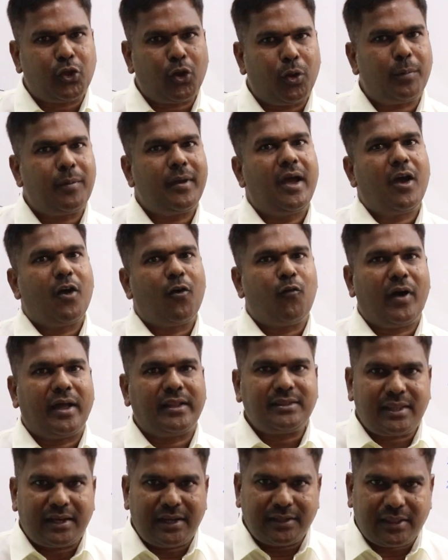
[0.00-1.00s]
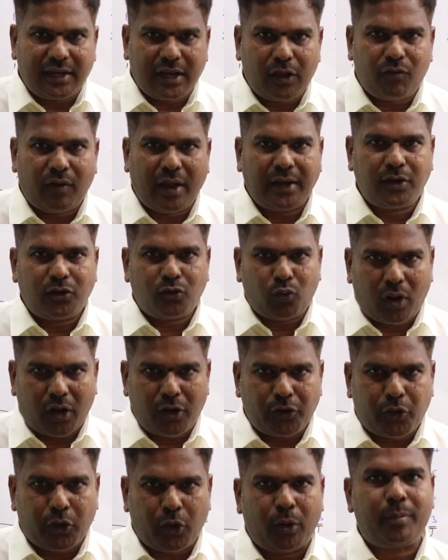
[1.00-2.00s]
cube 1331,
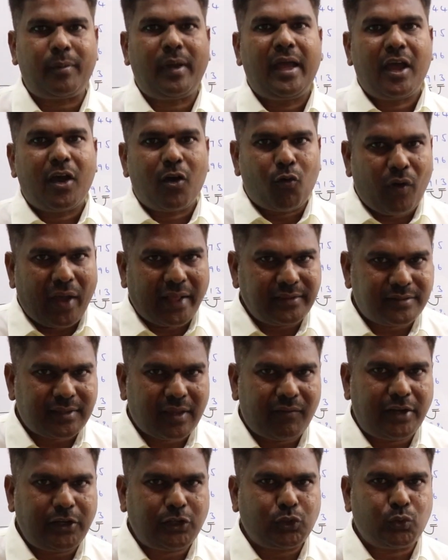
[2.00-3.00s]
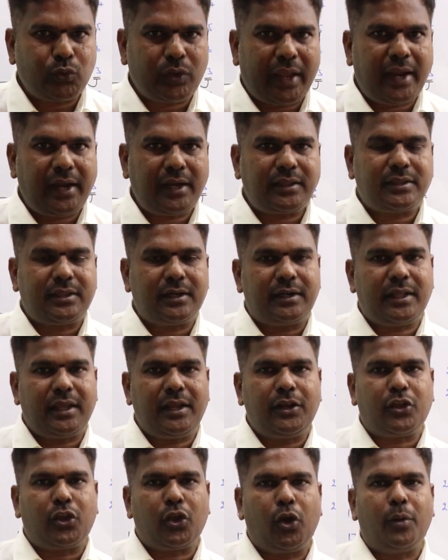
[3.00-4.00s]
12 cube 1728,
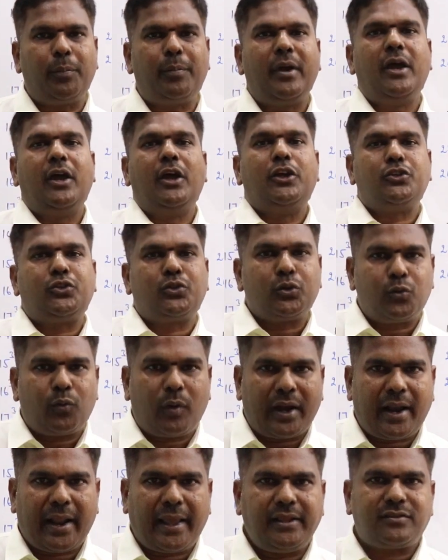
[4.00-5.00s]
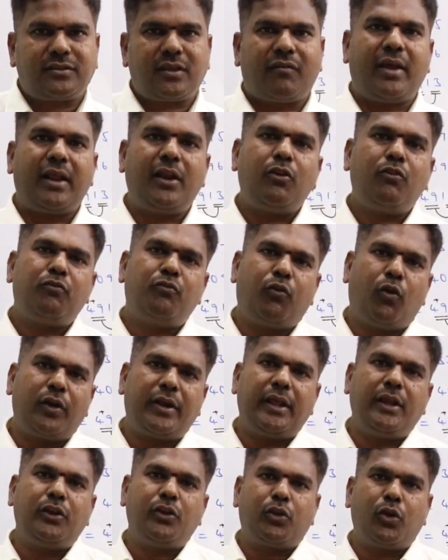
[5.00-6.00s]
13 cube 2197,
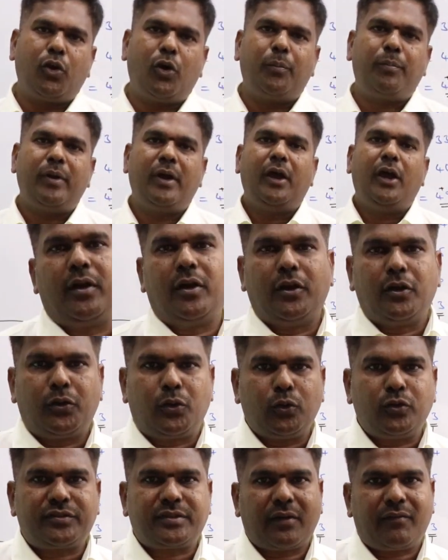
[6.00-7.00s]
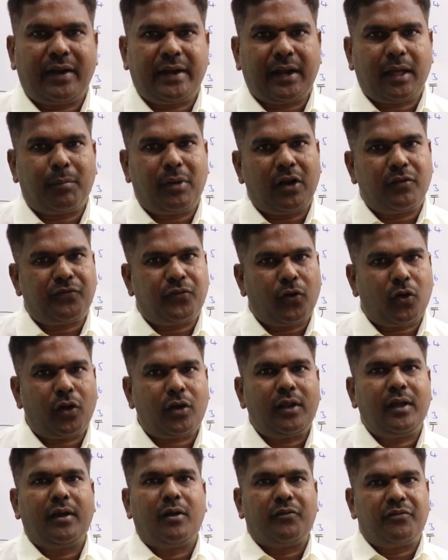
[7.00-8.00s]
14 cube
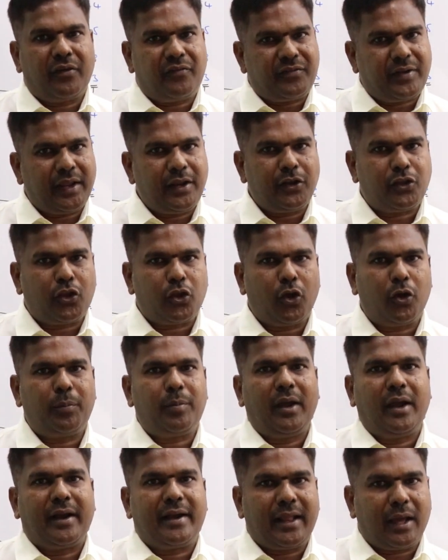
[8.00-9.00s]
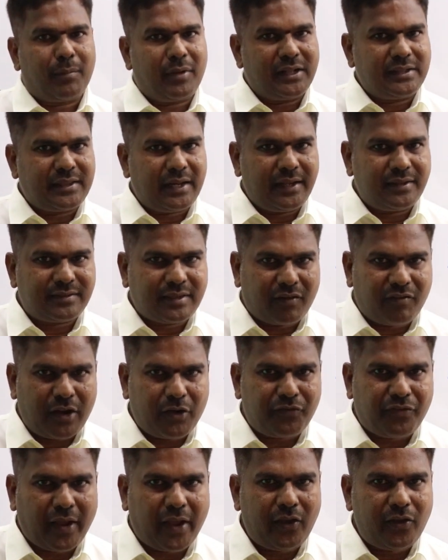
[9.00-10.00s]
2744, 15 cube
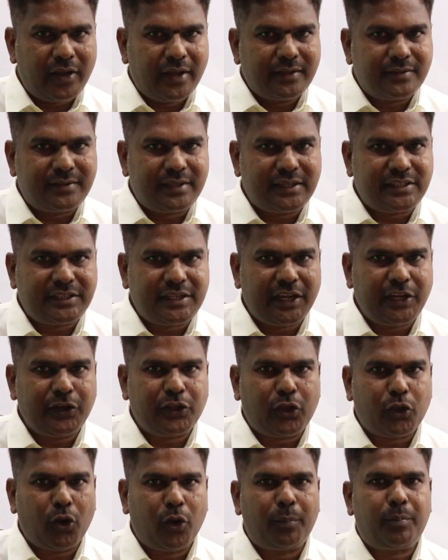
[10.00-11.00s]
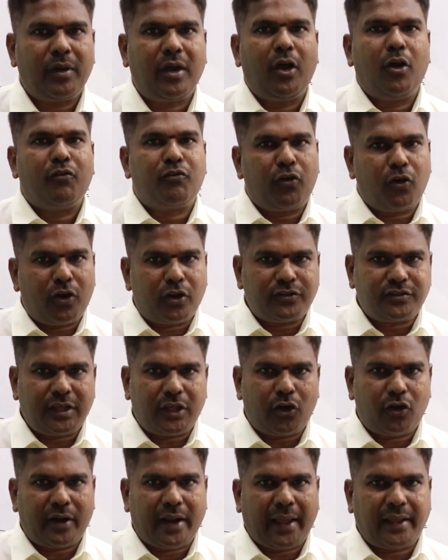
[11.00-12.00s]
3375, 16 cube
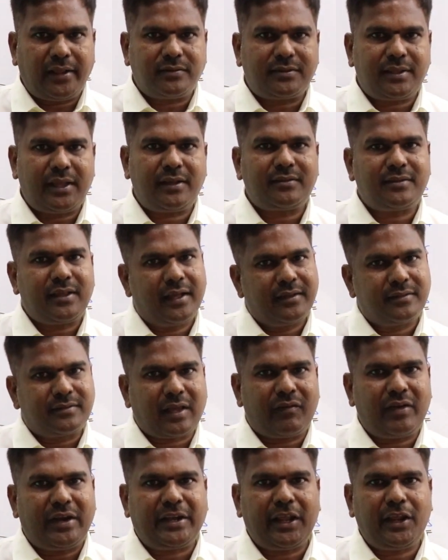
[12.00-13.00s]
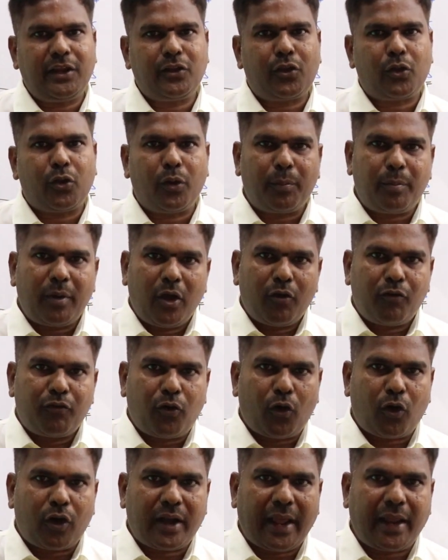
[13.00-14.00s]
4096, 17 cube
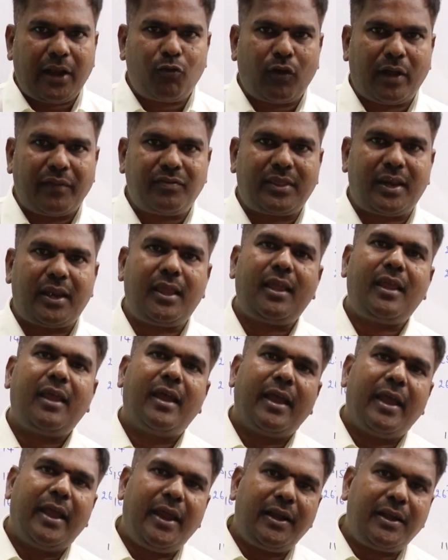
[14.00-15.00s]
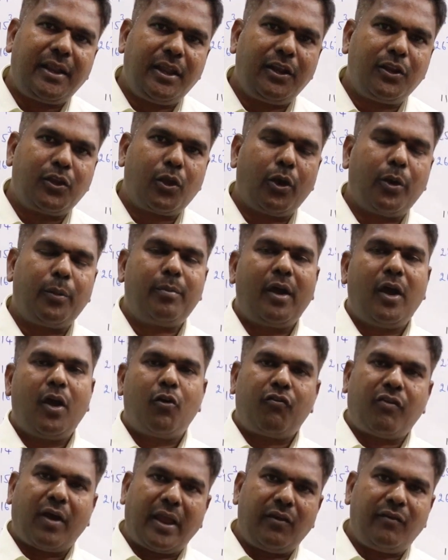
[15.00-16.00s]
4913, 18 cube
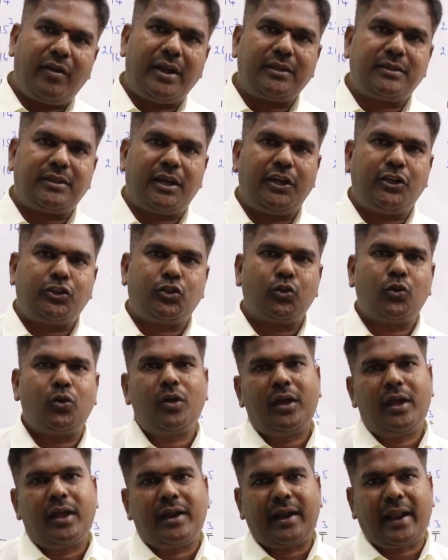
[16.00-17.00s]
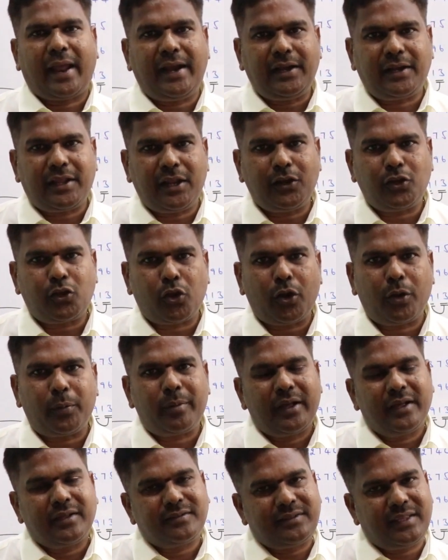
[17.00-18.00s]
5832, 19
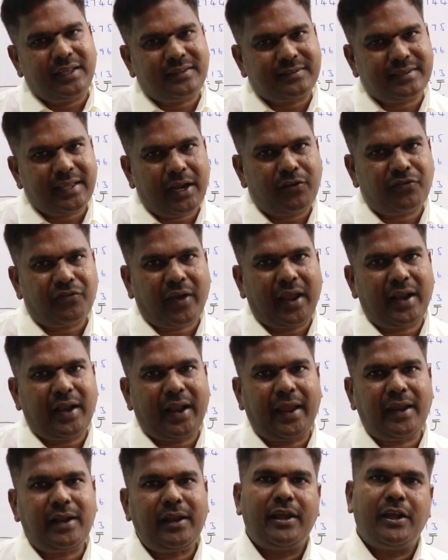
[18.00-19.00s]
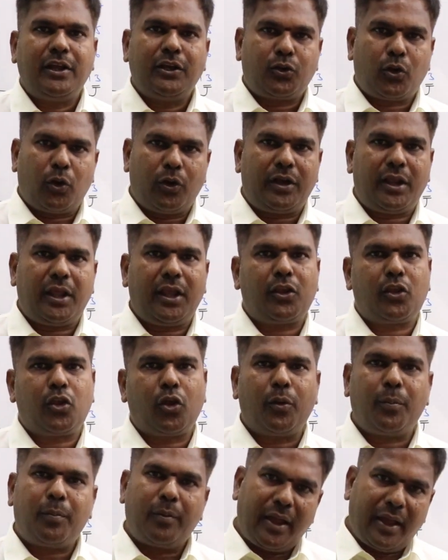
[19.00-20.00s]
cube 6859, 20
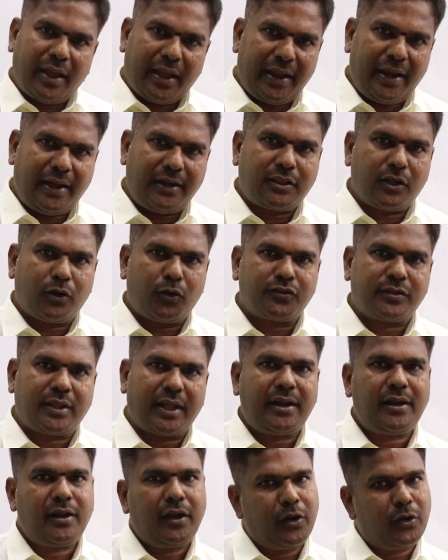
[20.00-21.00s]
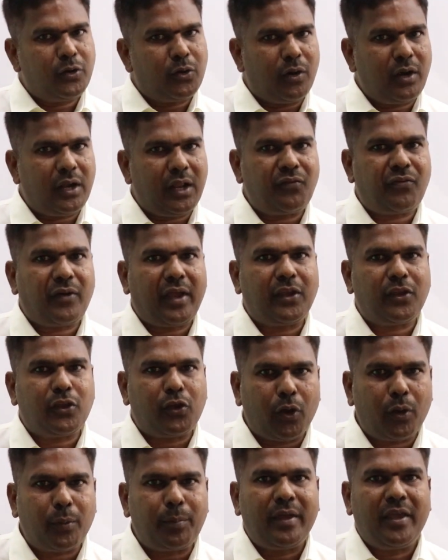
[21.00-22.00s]
cube 8000, 25
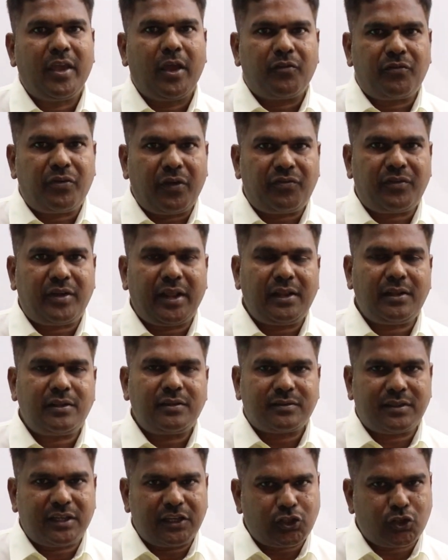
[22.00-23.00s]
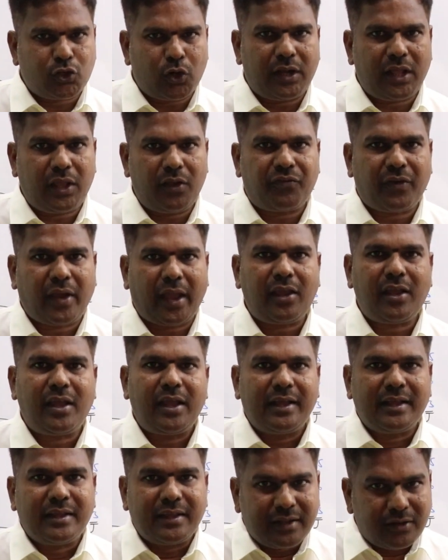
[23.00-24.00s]
cube 15
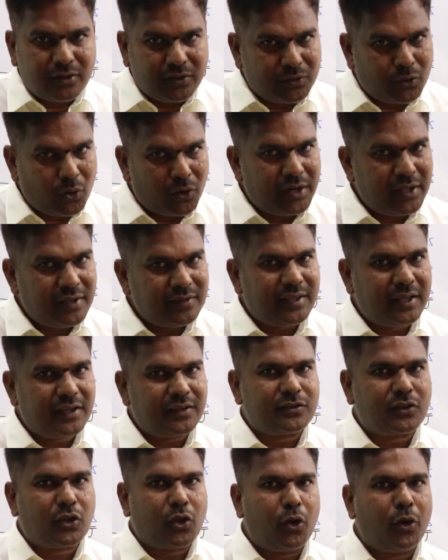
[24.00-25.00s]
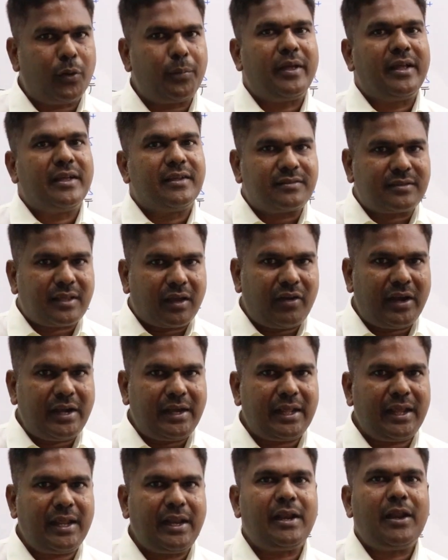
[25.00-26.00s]
625, 26 cube
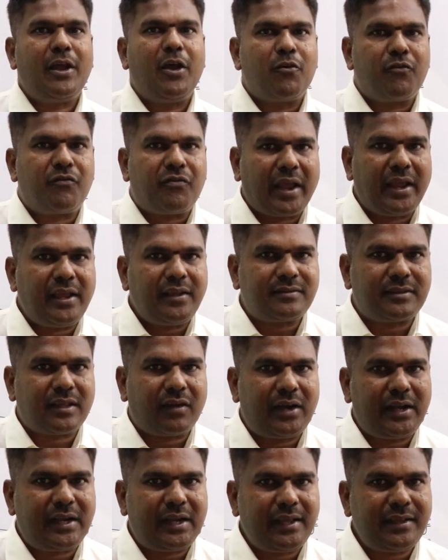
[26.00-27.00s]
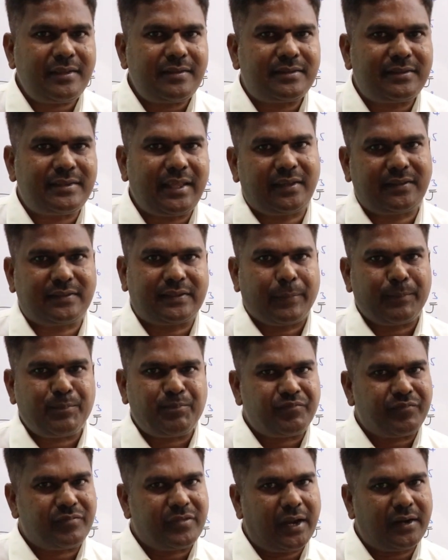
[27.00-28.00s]
17 576.
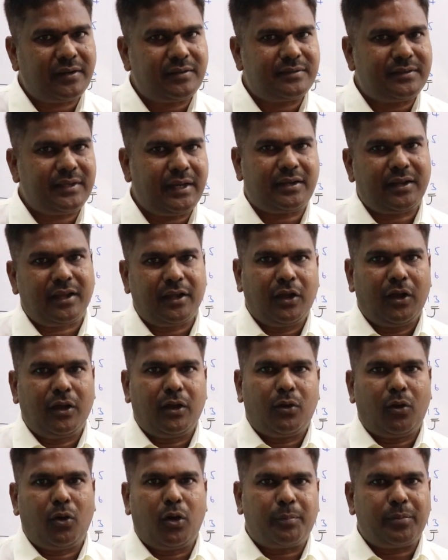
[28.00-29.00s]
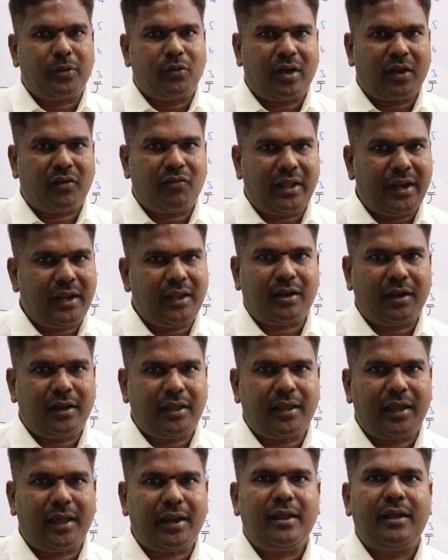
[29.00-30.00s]
That's it. Hope you are very
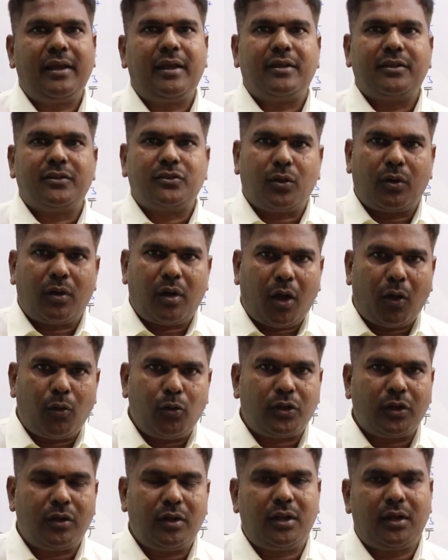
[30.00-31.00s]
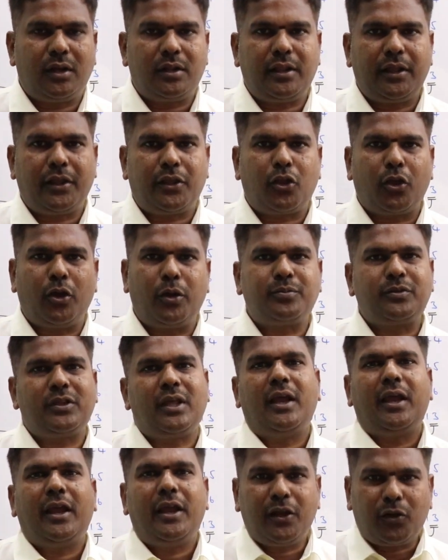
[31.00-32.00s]
clear. So how to learn the cubes?
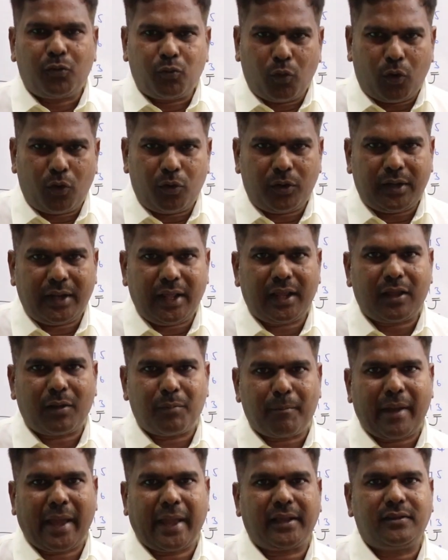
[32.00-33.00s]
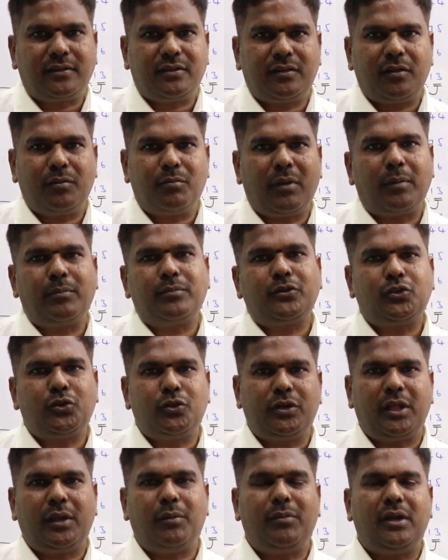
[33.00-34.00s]
It won't take maximum
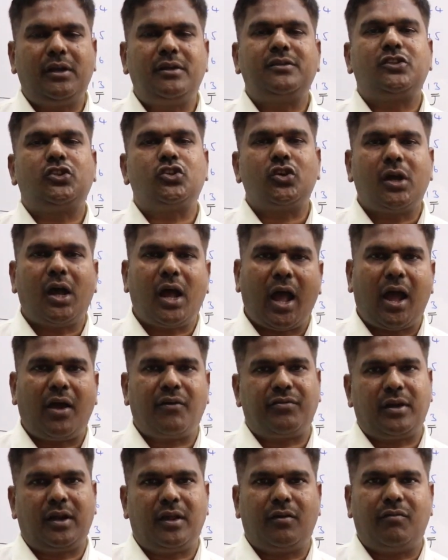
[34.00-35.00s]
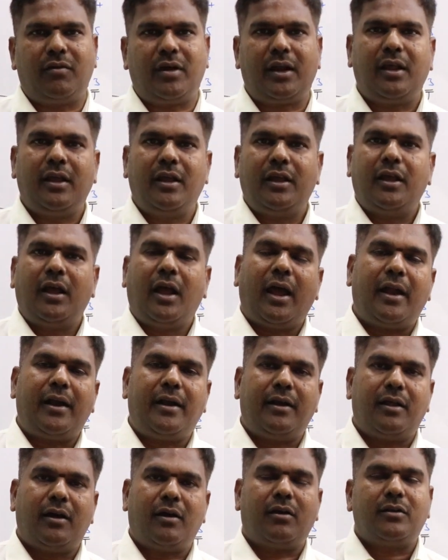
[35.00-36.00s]
20 minutes to half an hour,
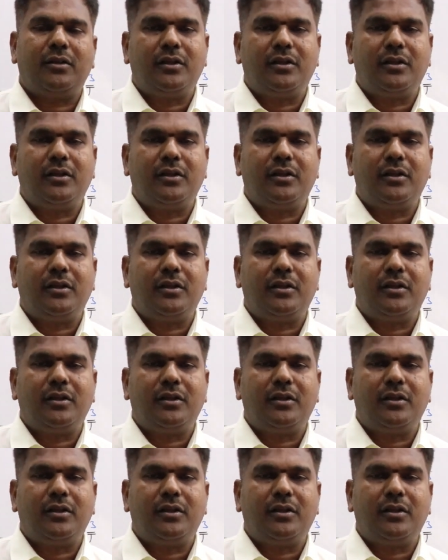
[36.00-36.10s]
and